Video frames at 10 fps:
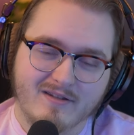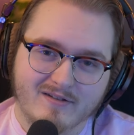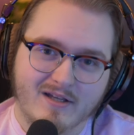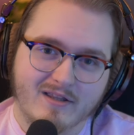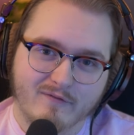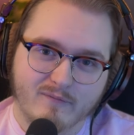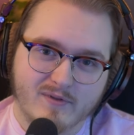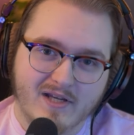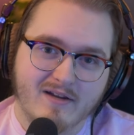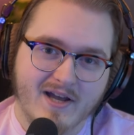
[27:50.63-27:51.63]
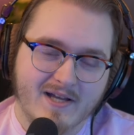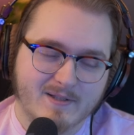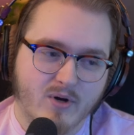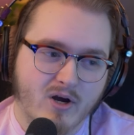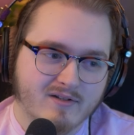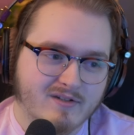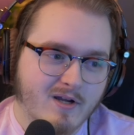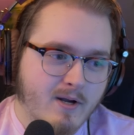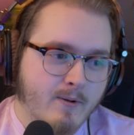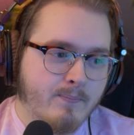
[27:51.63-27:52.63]
this, in the Save As box.
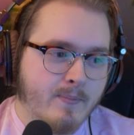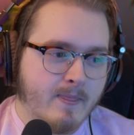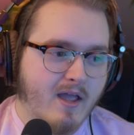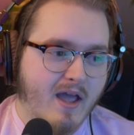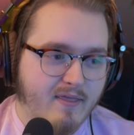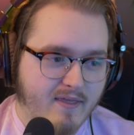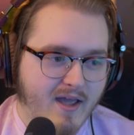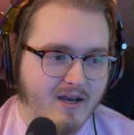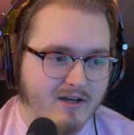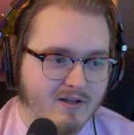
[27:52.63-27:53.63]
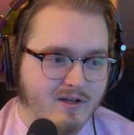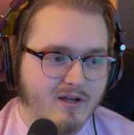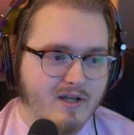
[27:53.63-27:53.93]
And then